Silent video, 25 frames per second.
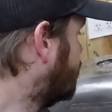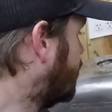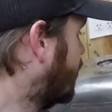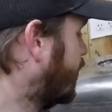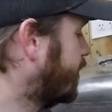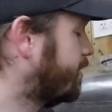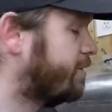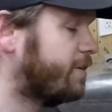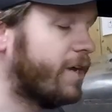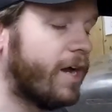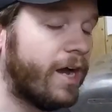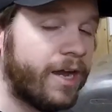
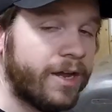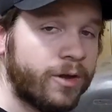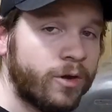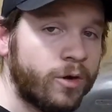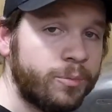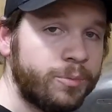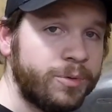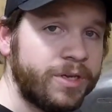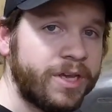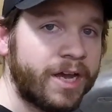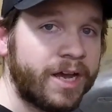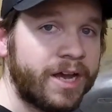But I
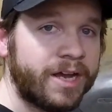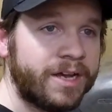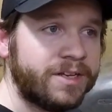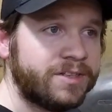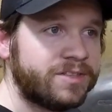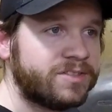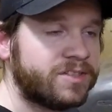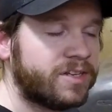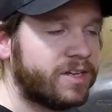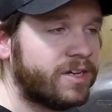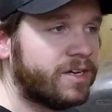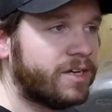hope you
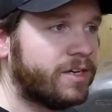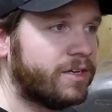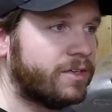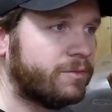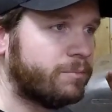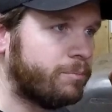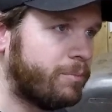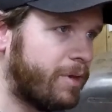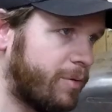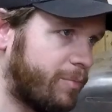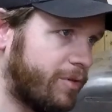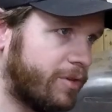guys
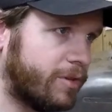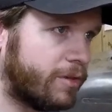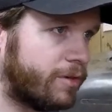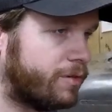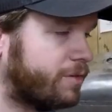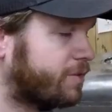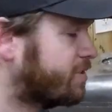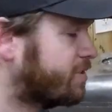maybe learned